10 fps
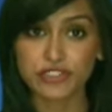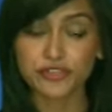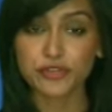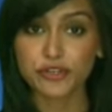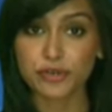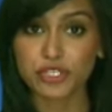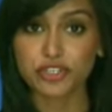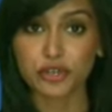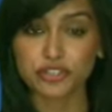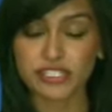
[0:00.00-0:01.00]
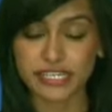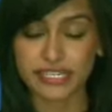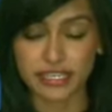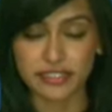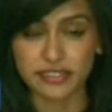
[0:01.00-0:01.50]

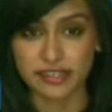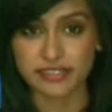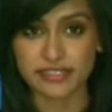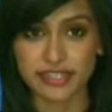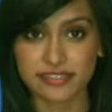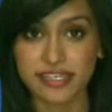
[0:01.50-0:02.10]
$31.99.